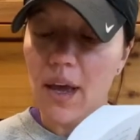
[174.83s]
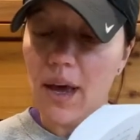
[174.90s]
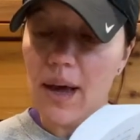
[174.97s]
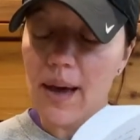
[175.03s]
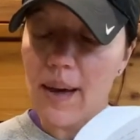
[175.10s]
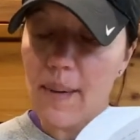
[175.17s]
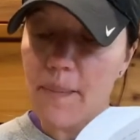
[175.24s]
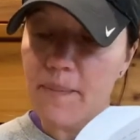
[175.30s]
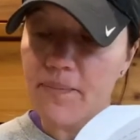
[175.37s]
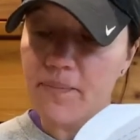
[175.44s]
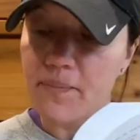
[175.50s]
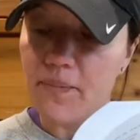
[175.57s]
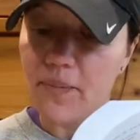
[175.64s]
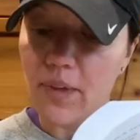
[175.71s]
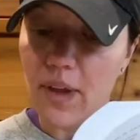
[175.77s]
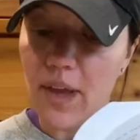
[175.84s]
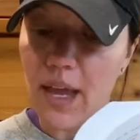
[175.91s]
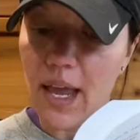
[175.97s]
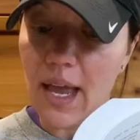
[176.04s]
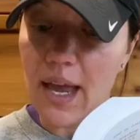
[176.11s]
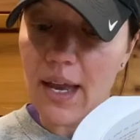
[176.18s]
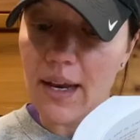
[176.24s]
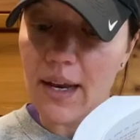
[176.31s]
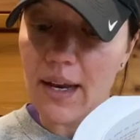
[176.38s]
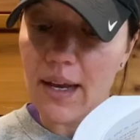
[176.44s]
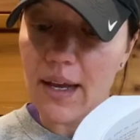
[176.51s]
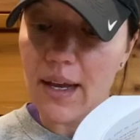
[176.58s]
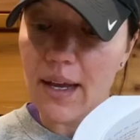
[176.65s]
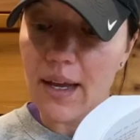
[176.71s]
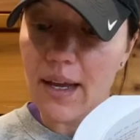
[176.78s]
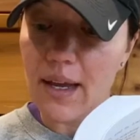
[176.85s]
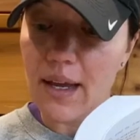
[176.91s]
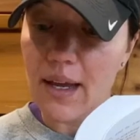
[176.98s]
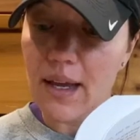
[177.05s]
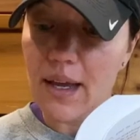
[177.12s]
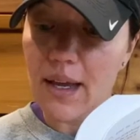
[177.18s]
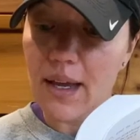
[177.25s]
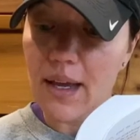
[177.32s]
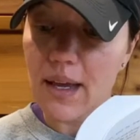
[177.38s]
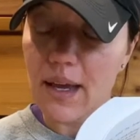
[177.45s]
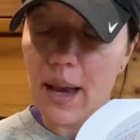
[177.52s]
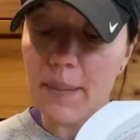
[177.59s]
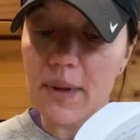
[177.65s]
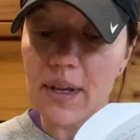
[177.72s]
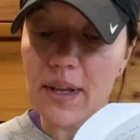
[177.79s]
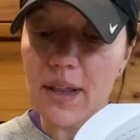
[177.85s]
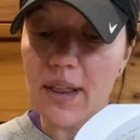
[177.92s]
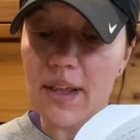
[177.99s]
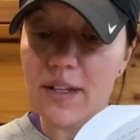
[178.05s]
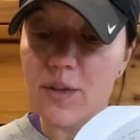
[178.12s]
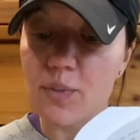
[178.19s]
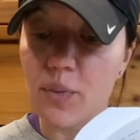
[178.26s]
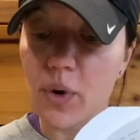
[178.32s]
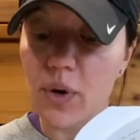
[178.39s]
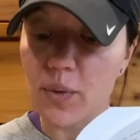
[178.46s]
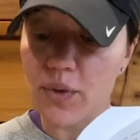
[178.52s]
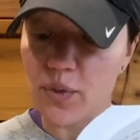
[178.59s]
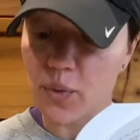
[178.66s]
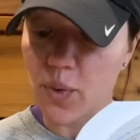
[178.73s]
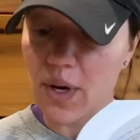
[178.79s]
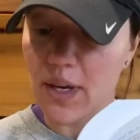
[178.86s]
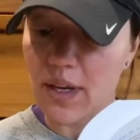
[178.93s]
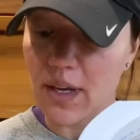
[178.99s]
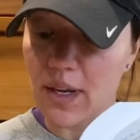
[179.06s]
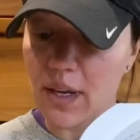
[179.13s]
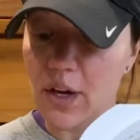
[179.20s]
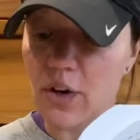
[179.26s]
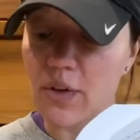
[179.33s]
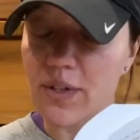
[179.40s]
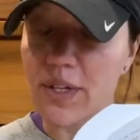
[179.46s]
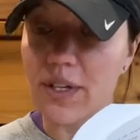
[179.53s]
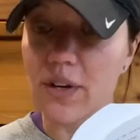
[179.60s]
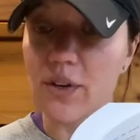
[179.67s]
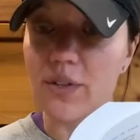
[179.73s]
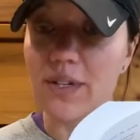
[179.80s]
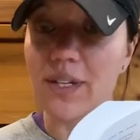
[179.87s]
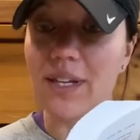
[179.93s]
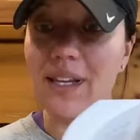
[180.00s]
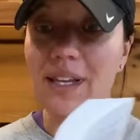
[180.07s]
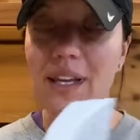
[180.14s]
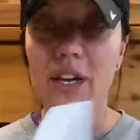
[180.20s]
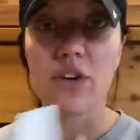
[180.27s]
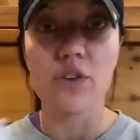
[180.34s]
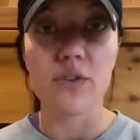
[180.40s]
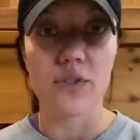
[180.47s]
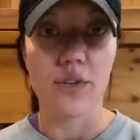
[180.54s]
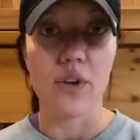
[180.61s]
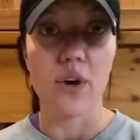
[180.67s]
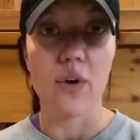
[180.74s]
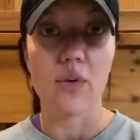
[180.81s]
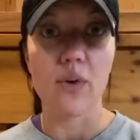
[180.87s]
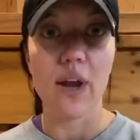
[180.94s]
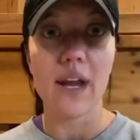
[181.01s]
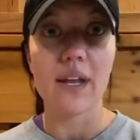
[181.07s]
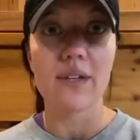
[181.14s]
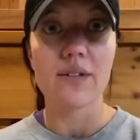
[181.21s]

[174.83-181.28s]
Um, and I mean, this book was written years and years and years ago, right?